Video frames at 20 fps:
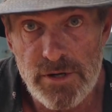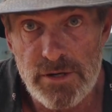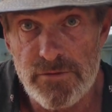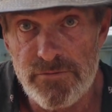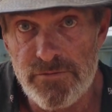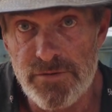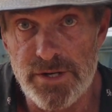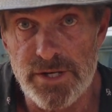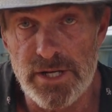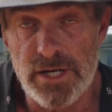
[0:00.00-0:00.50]
got to
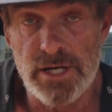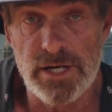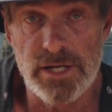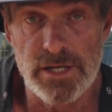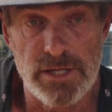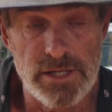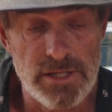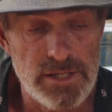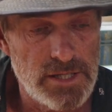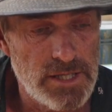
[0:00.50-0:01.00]
fit
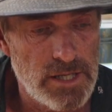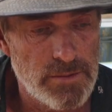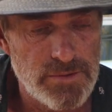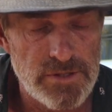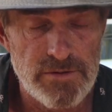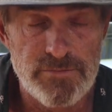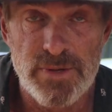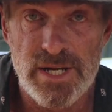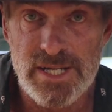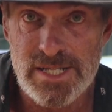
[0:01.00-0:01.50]
a
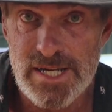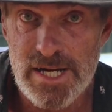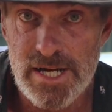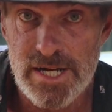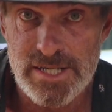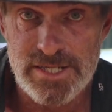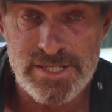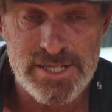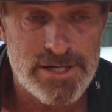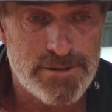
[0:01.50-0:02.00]
couple of mud
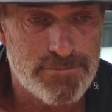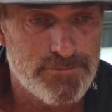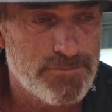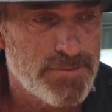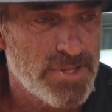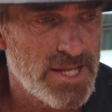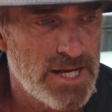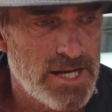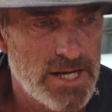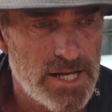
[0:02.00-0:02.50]
guards yet
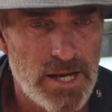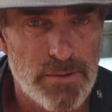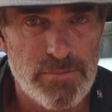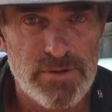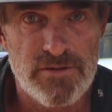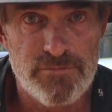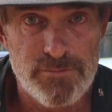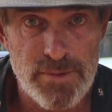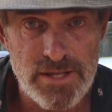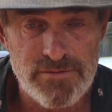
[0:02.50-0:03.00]
and a
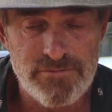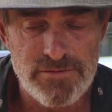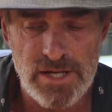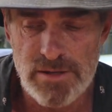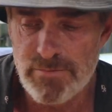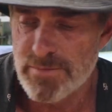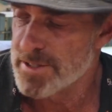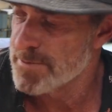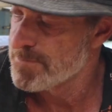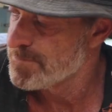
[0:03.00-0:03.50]
couple of mud
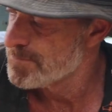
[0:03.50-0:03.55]
flaps,